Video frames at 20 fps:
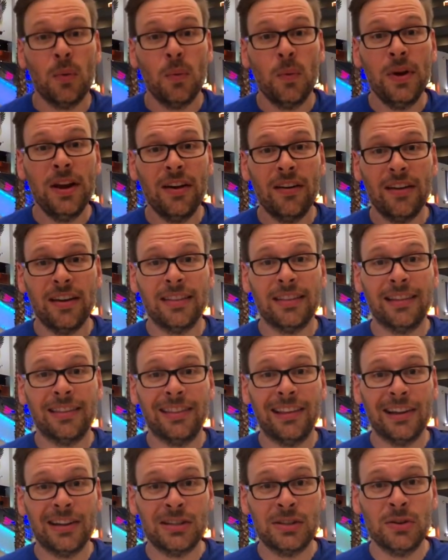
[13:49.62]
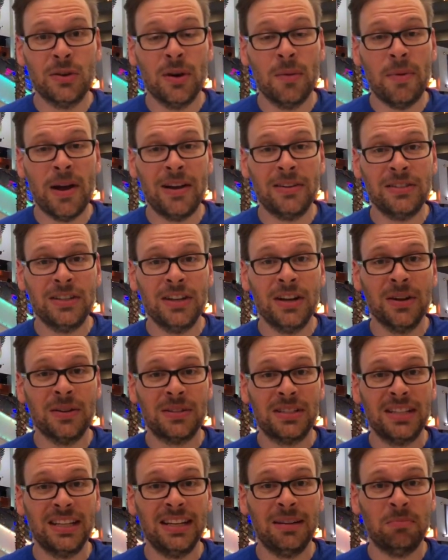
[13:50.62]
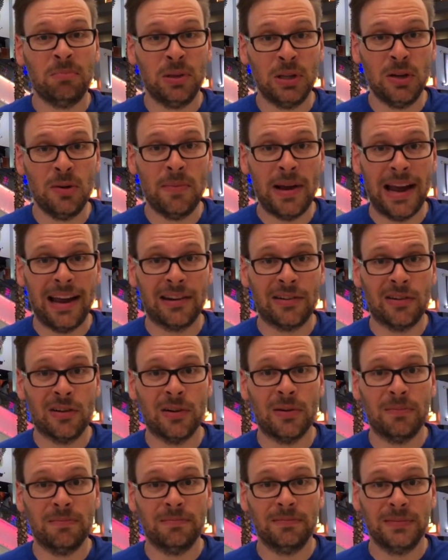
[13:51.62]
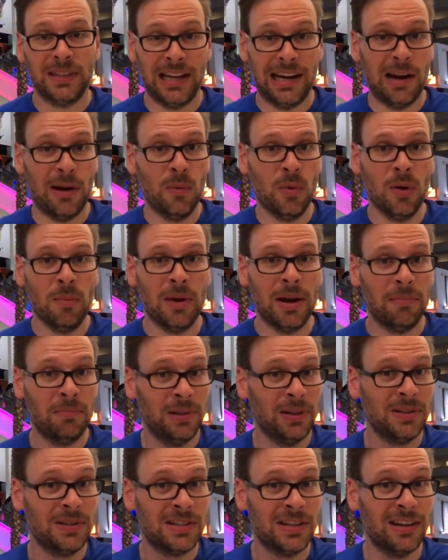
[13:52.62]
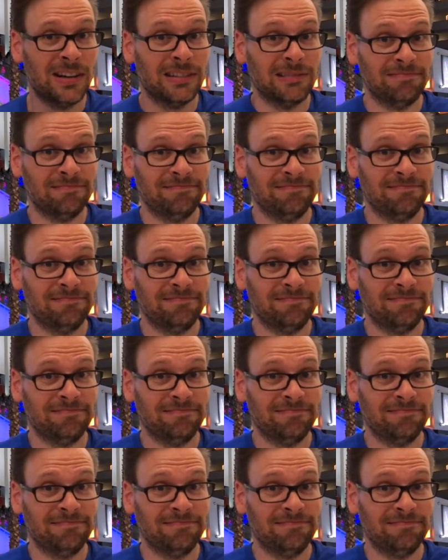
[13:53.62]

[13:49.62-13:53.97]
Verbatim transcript: We are in the Luxor about to go see Blue Man Group, and I wore my blue shirt.